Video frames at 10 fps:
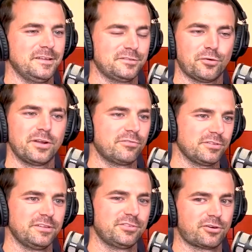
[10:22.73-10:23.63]
Don't ever
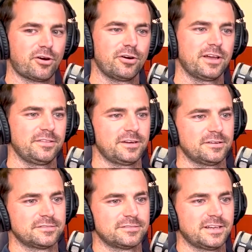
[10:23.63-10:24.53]
leave your car down
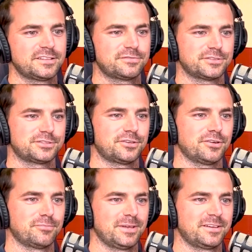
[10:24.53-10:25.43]
there. That's for
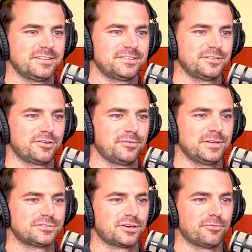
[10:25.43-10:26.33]
sure, because you're going to be
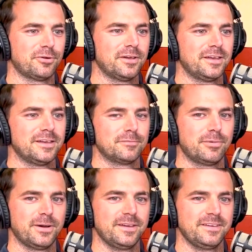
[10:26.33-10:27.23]
in trouble.
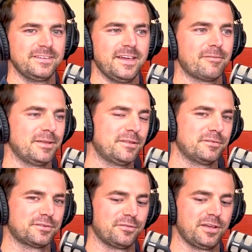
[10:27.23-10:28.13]
But yeah, I
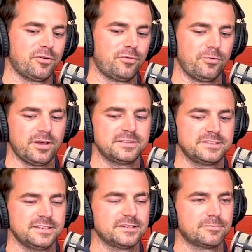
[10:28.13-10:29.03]
mean, so the whole
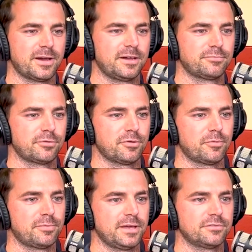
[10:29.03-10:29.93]
idea behind
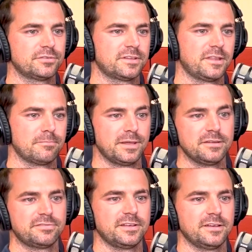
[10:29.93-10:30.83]
permeable pavers and the
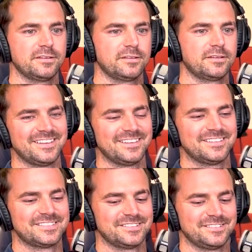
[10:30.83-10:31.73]
benefit
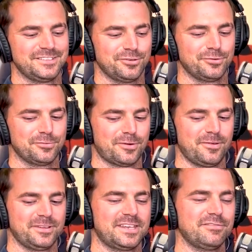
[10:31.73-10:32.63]
is
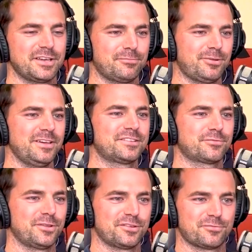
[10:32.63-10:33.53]
you're giving a
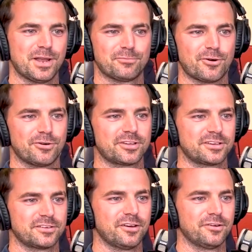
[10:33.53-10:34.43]
place where this rainwater
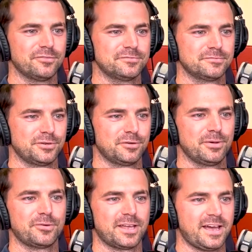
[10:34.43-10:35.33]
can go. When you're
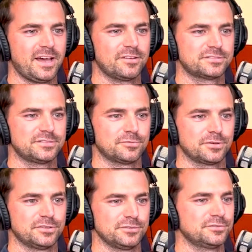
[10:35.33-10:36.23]
building a house, you're
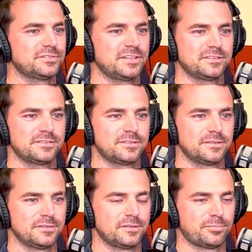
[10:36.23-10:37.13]
reducing
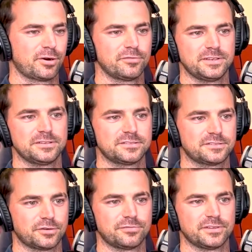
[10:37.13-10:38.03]
the pervious
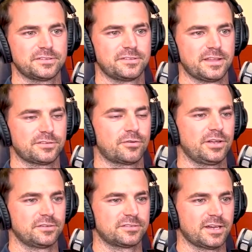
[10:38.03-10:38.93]
surface that's
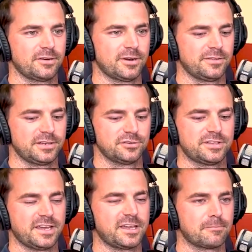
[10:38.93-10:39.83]
already on site, right? Like you're
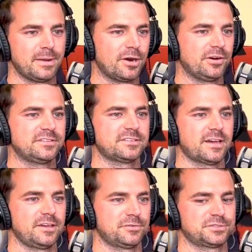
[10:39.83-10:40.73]
taking a barren
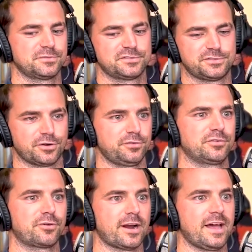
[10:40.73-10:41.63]
site, which was dirt
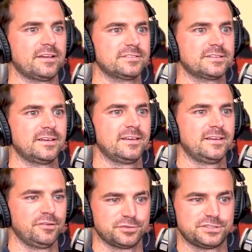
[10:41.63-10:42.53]
and grass,
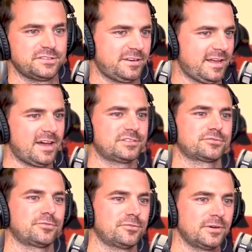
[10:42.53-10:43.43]
which is a
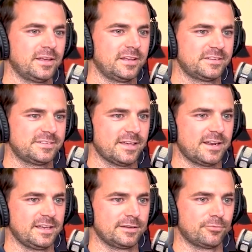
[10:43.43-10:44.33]
natural
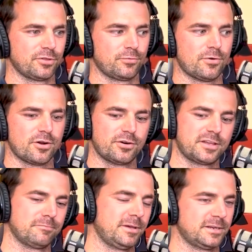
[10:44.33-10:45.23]
setting where the water
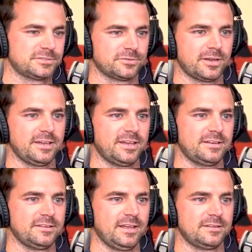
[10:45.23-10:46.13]
can penetrate
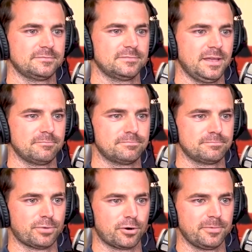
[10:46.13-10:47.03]
and
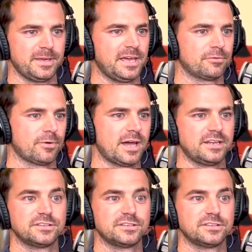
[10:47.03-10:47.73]
permeate right